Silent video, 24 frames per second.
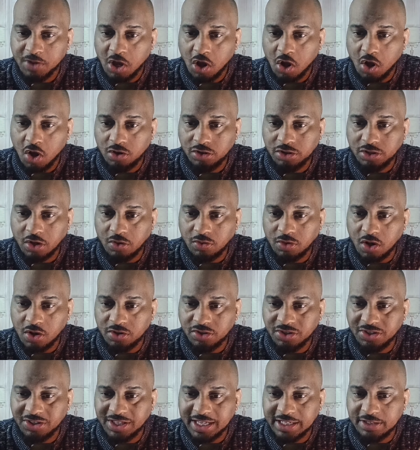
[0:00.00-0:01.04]
also
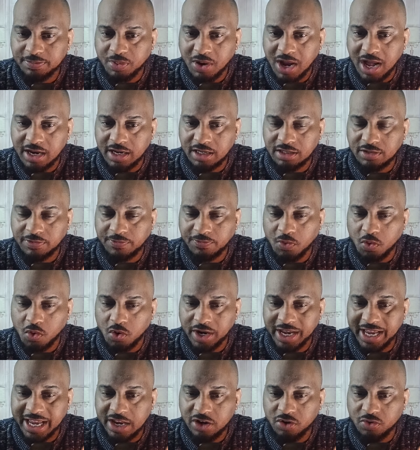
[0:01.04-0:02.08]
launched these products
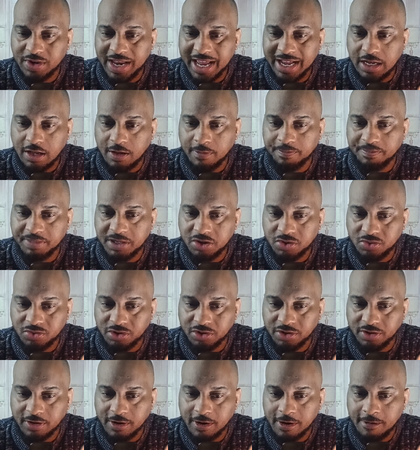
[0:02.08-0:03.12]
for internet
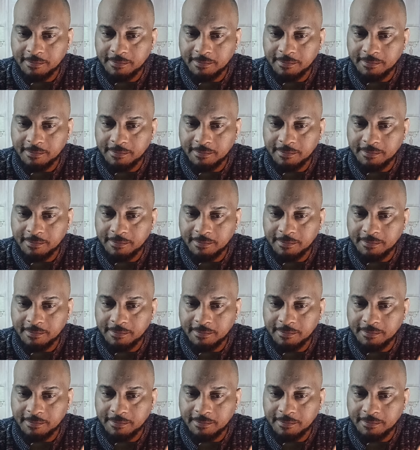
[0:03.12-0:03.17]
computer.